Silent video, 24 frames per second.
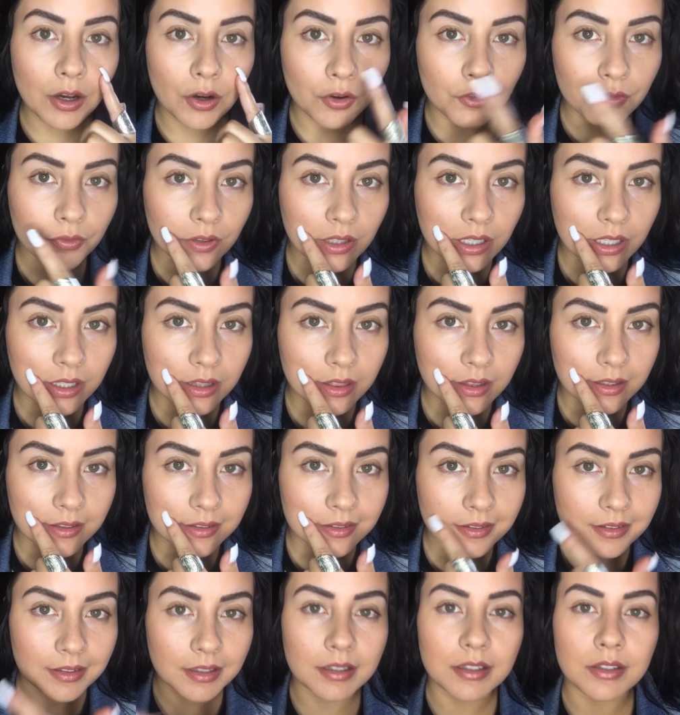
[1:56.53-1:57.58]
Hopefully
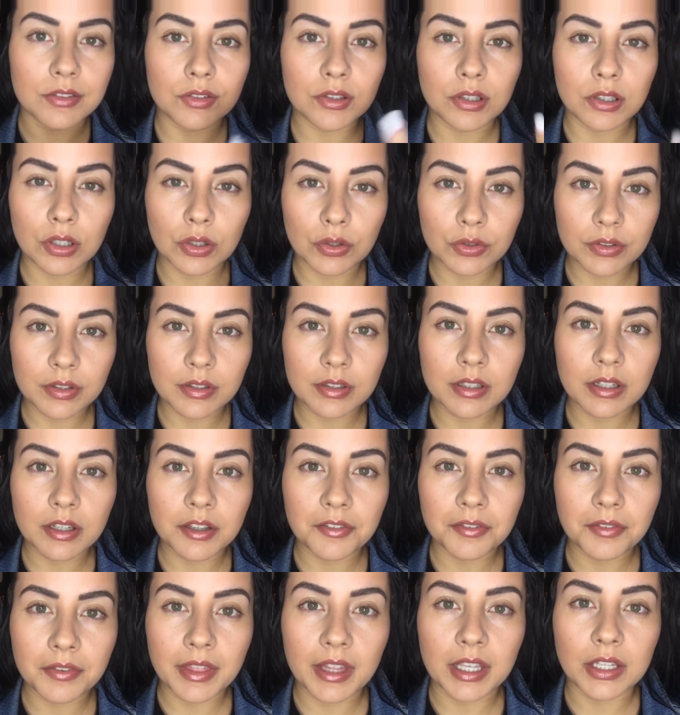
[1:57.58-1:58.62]
this is close
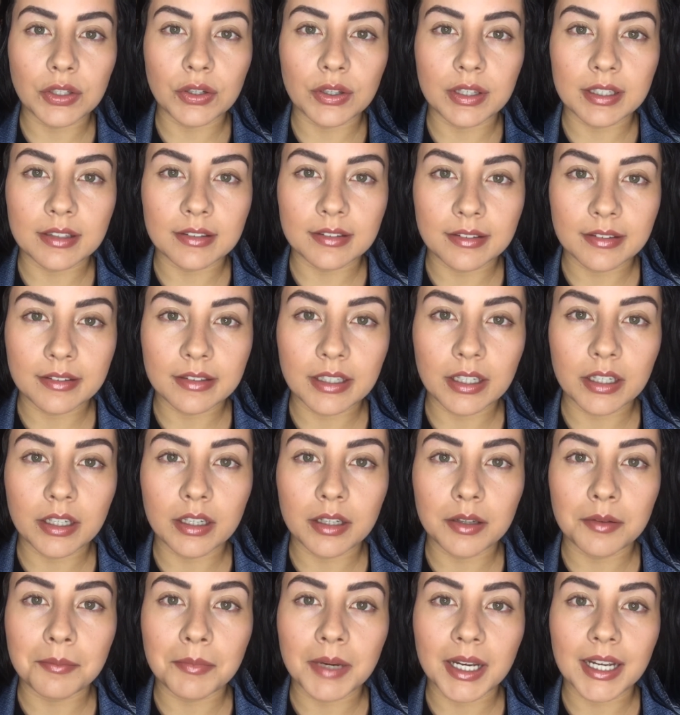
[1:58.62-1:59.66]
enough that you can
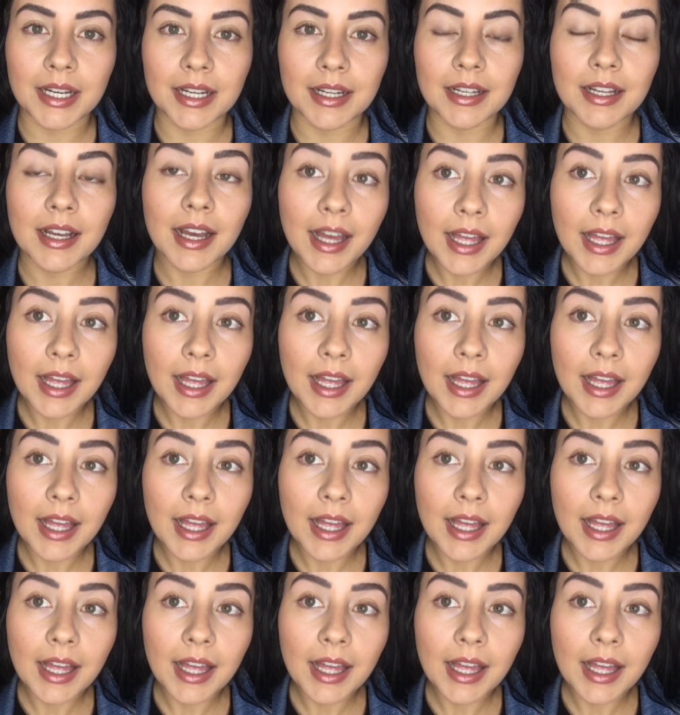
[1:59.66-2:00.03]
see my